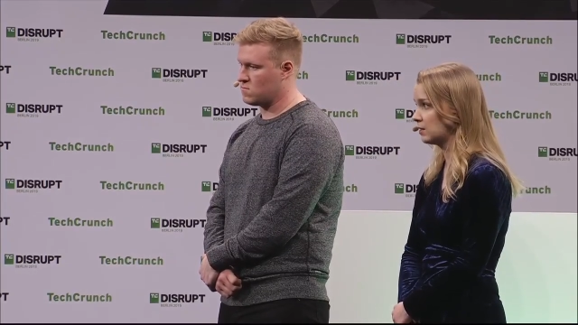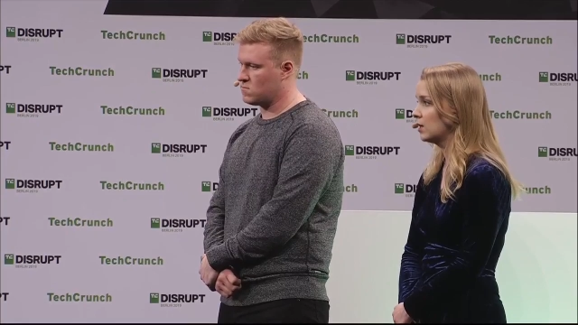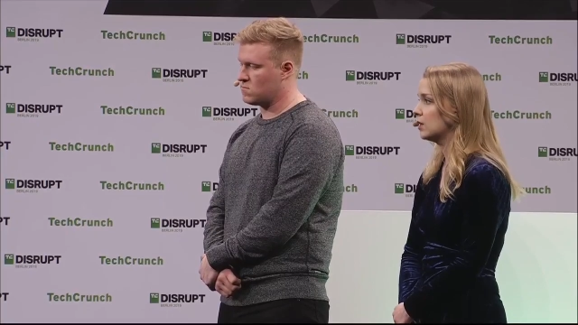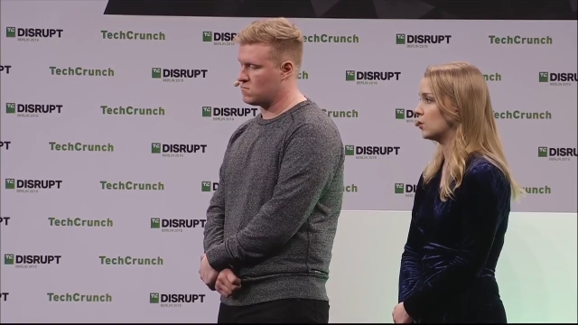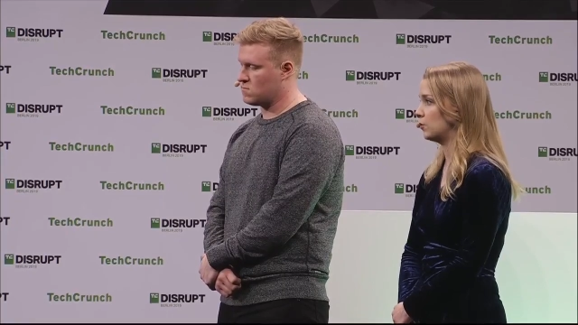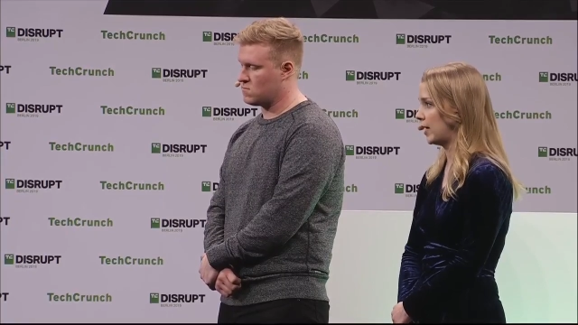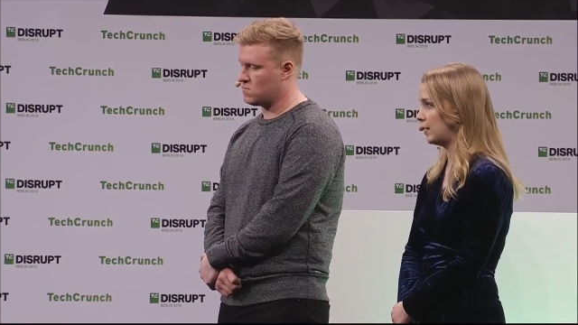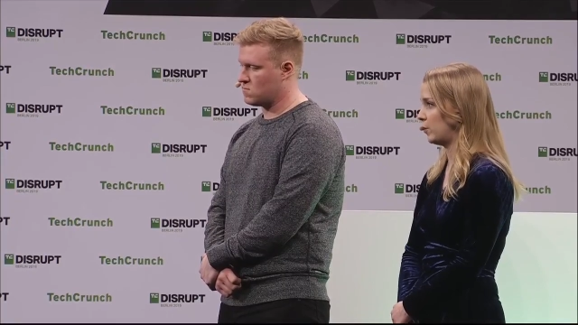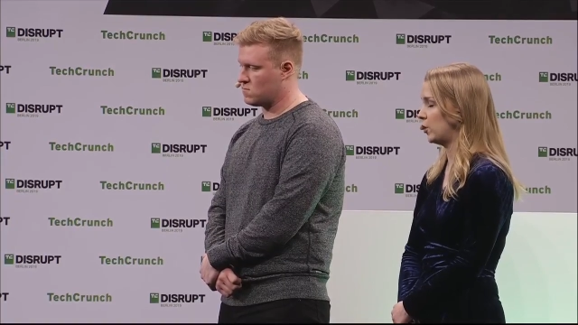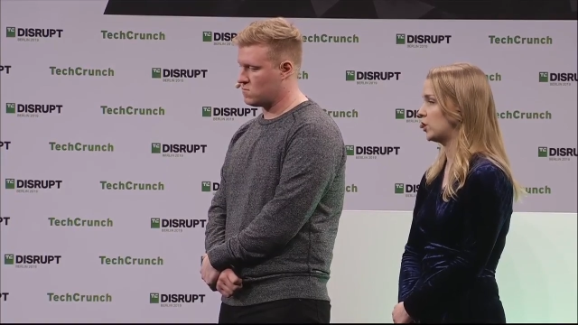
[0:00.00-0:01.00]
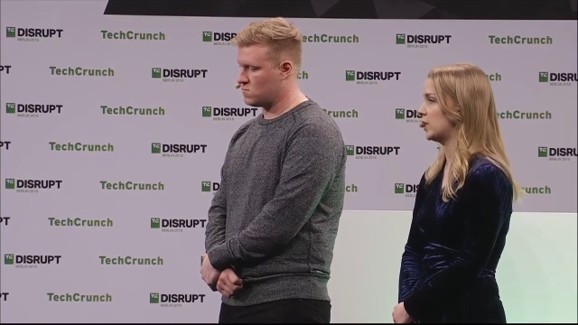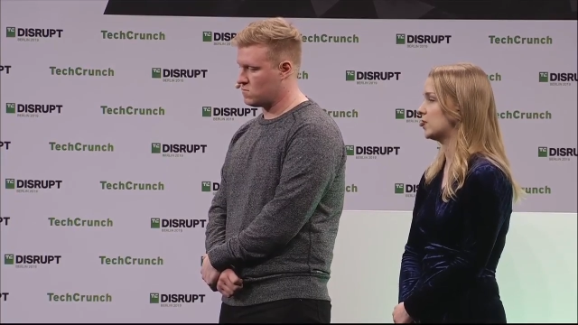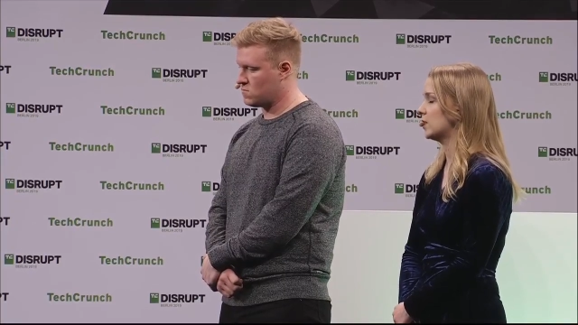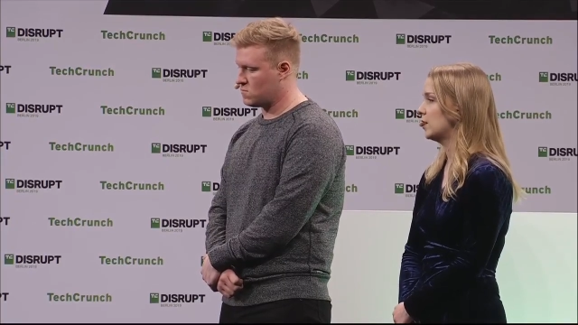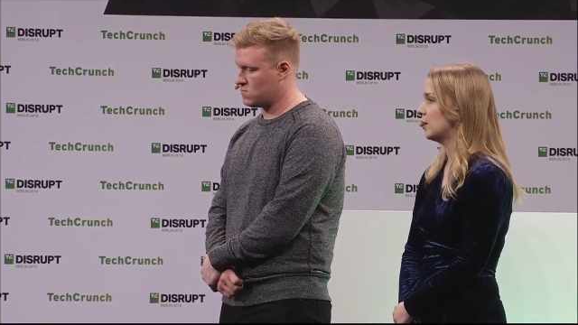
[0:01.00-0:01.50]
Speaker 1: so they purchase
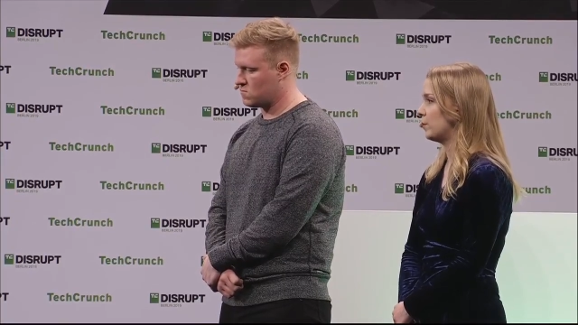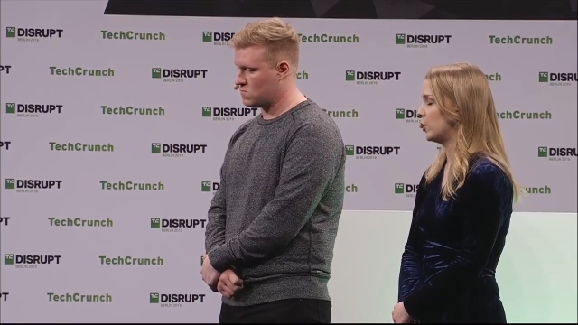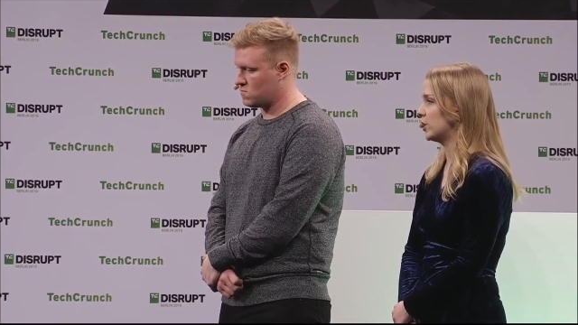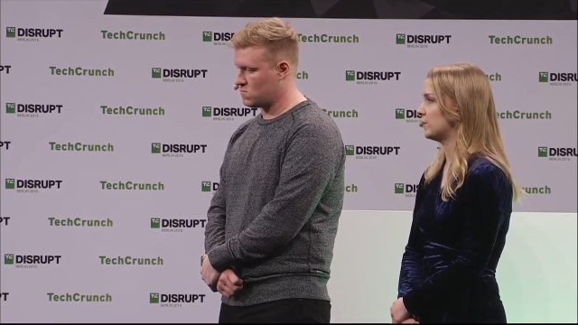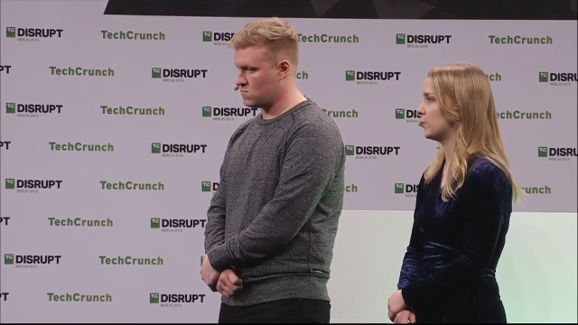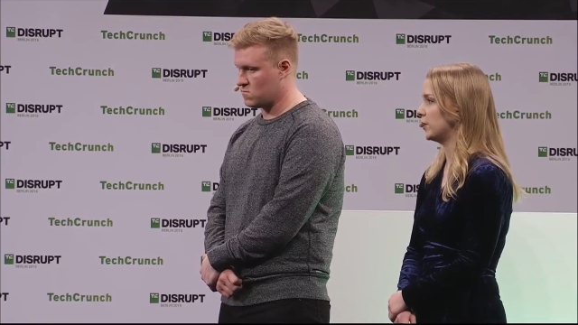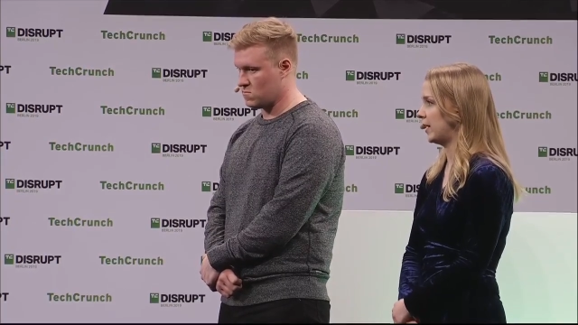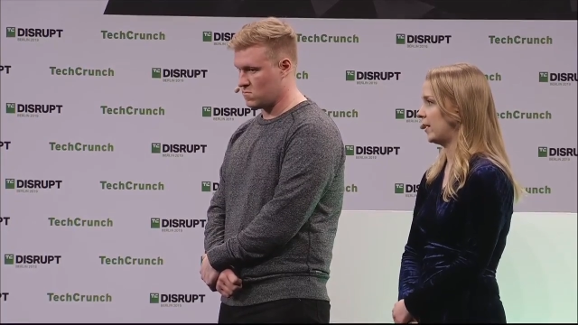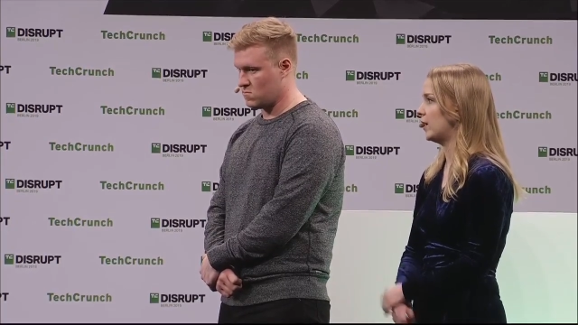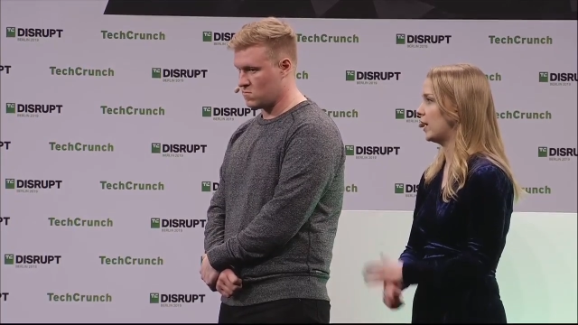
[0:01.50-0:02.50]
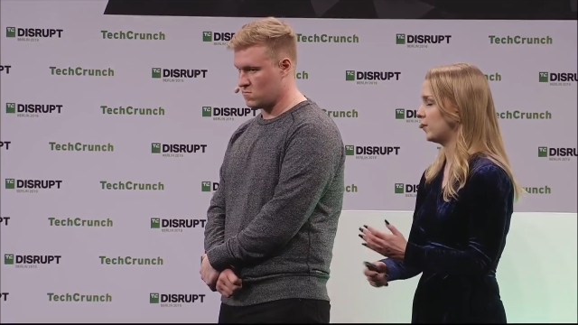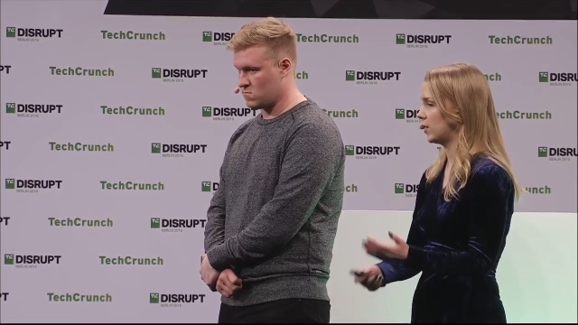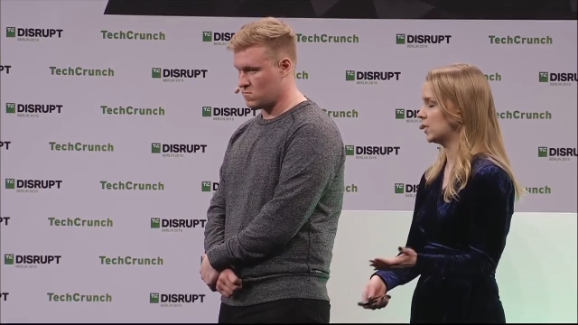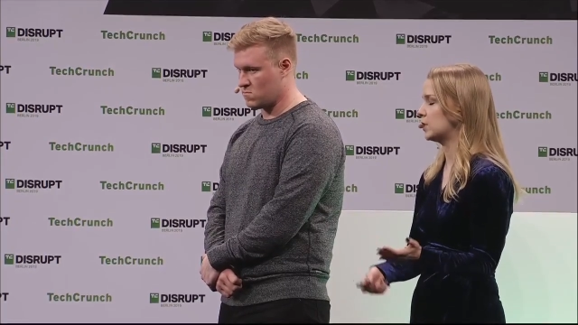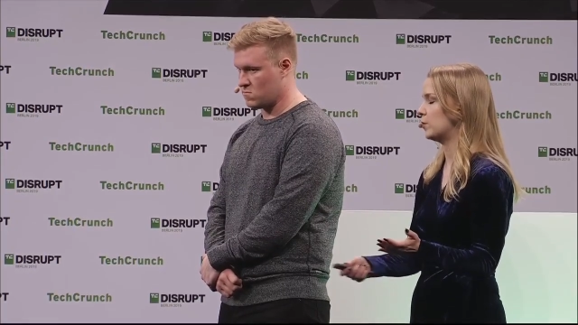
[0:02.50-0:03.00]
purchase for their either
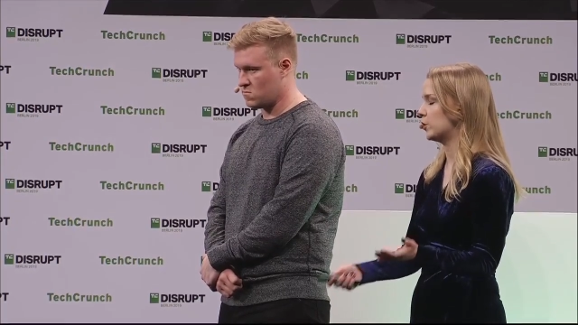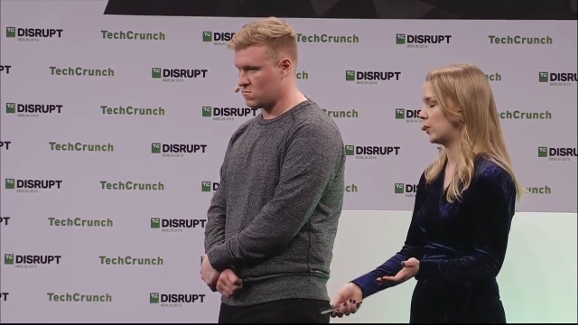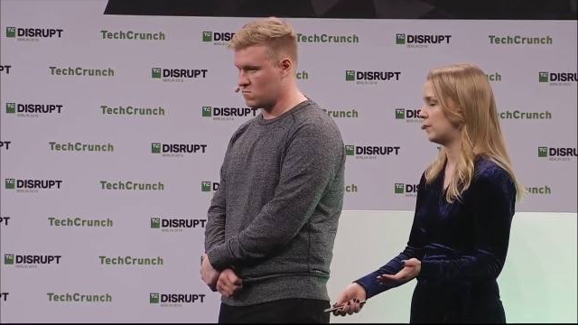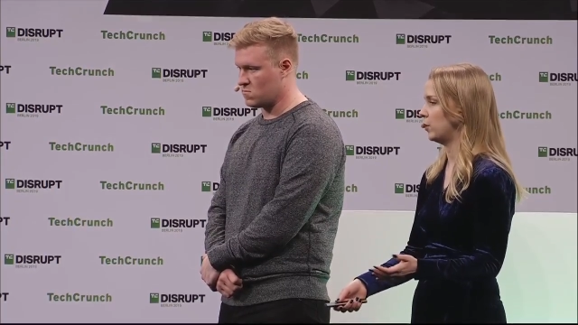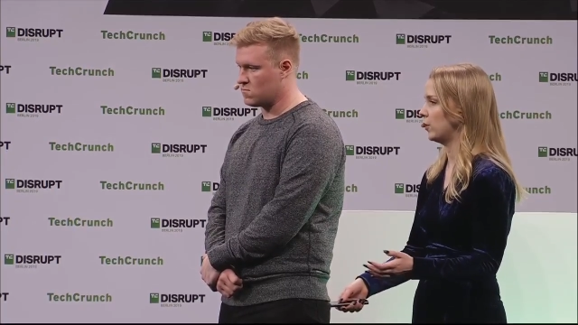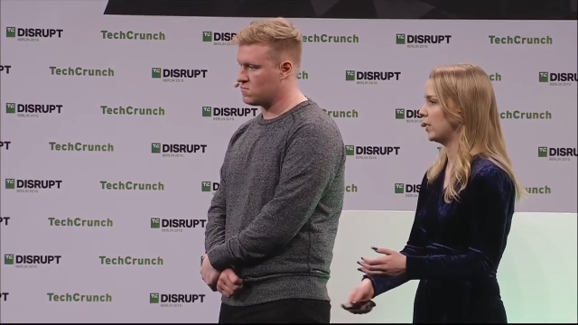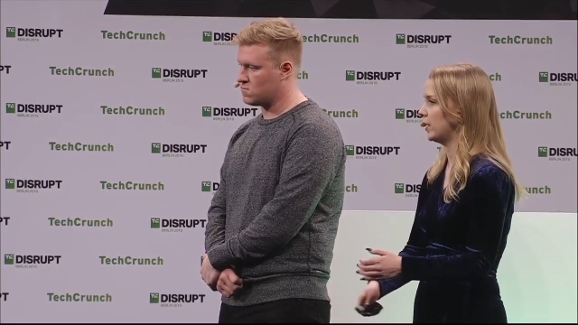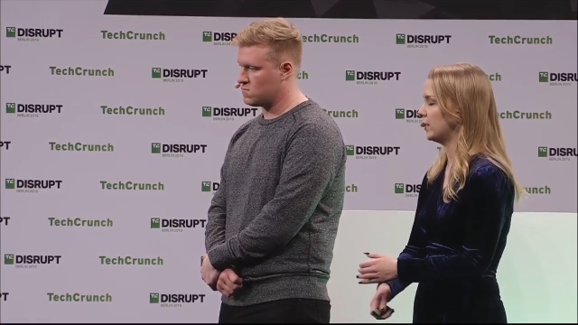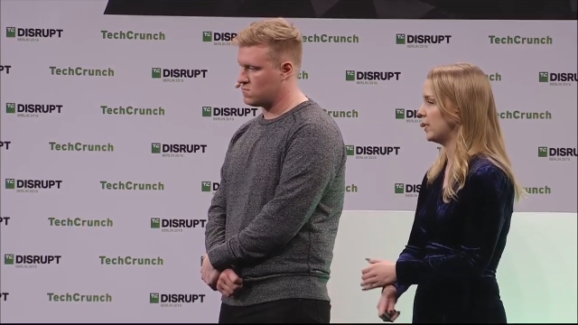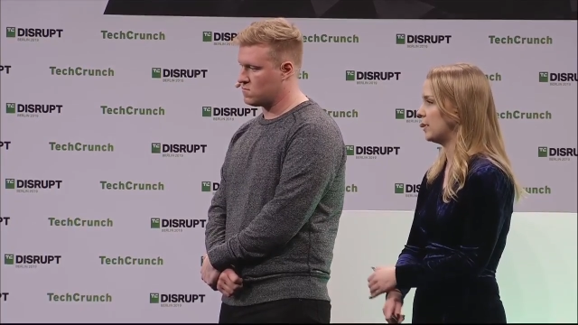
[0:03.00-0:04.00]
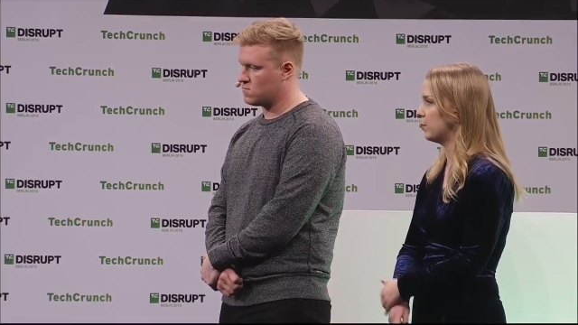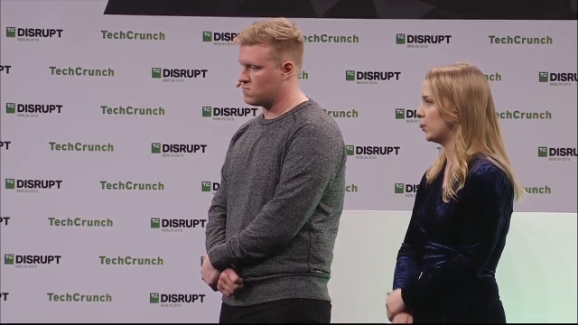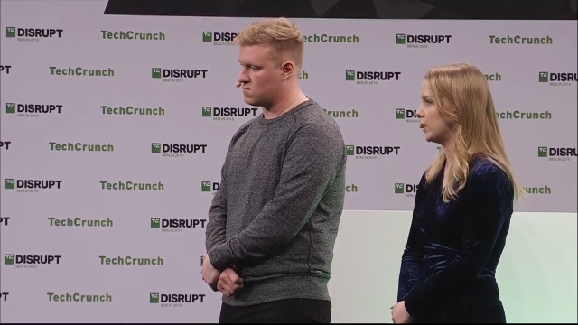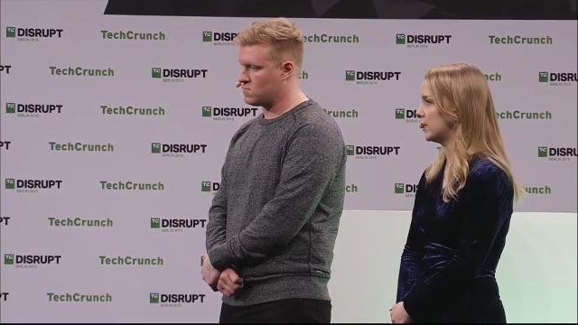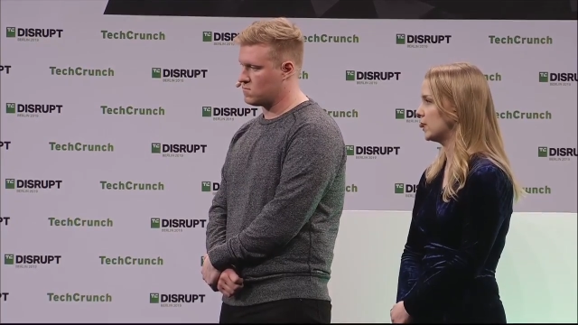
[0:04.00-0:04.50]
customers or employee,
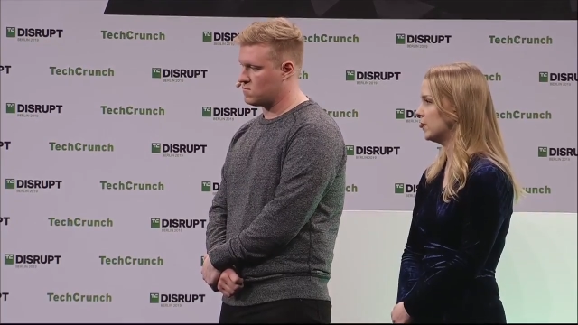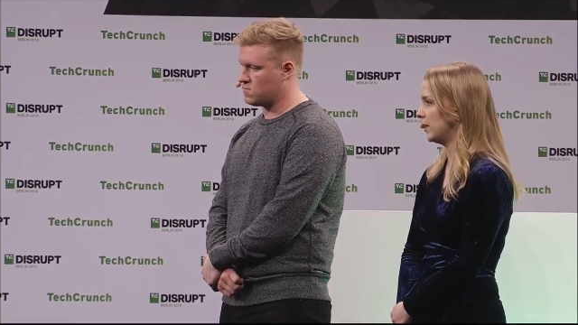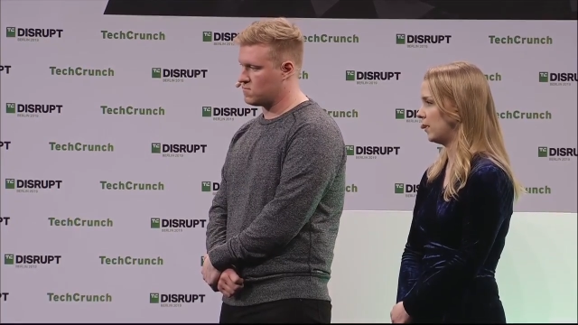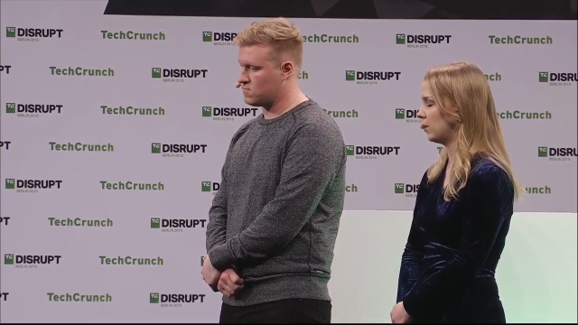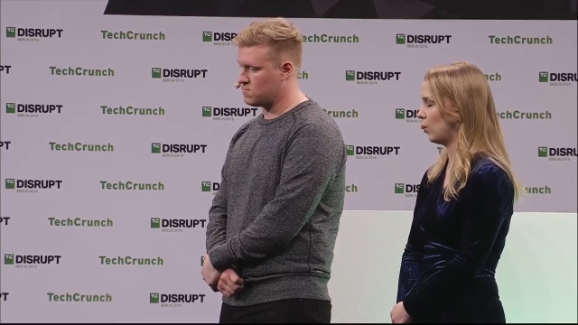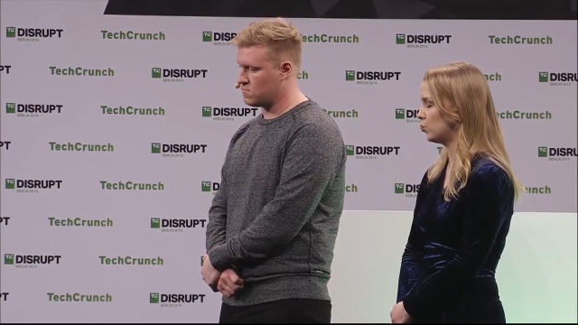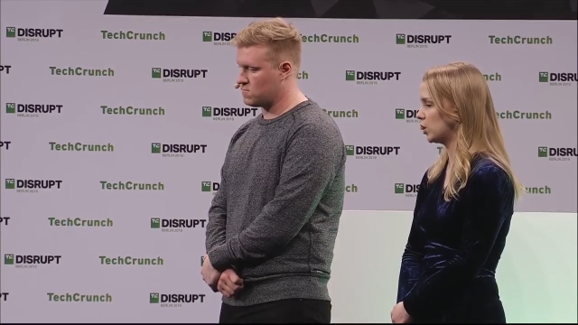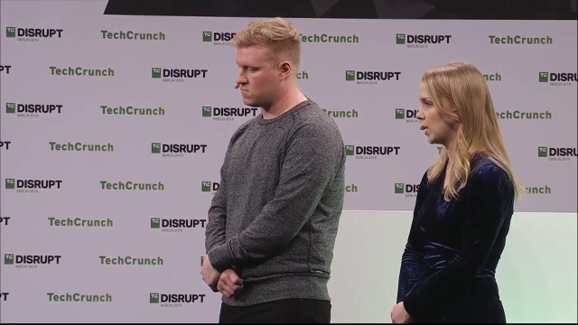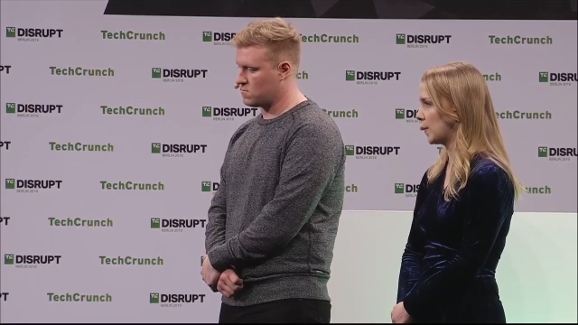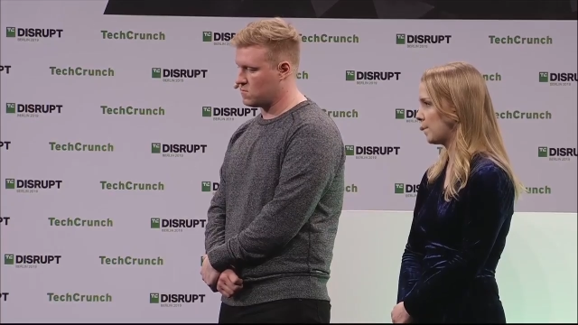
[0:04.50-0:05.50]
employees the coaching.